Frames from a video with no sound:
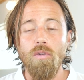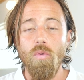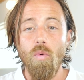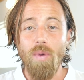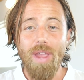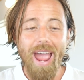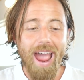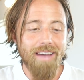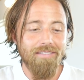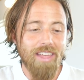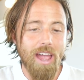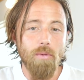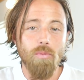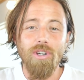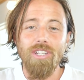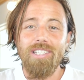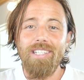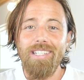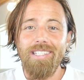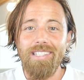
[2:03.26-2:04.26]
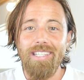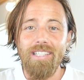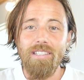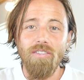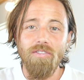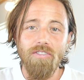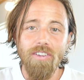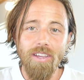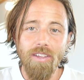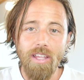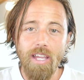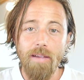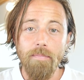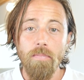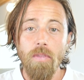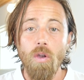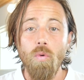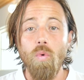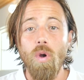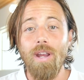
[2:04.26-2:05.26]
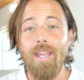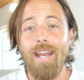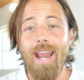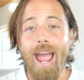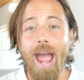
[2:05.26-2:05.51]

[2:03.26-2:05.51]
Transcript: when we have that resistance feeling, what can